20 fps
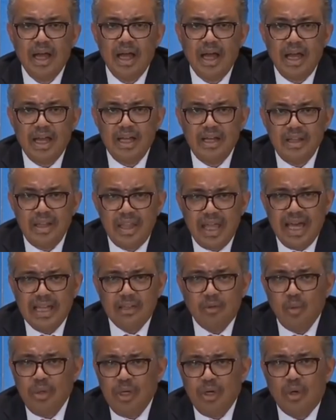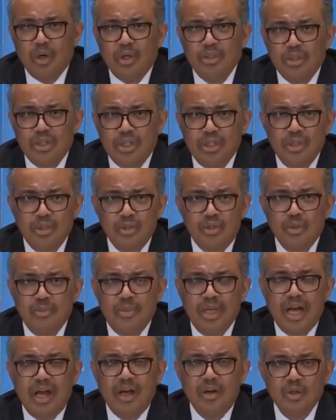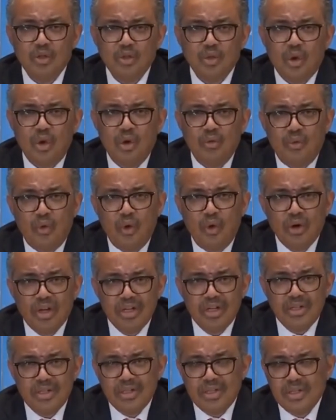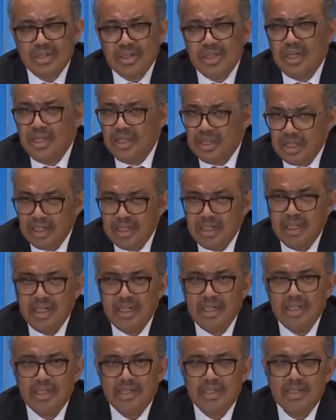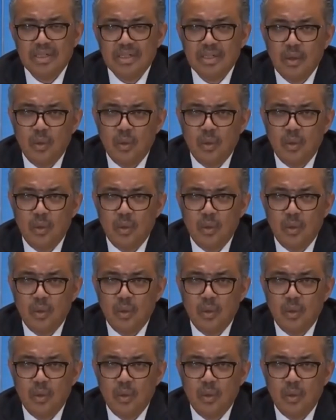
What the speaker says: And that will continue to be our sole focus in the days,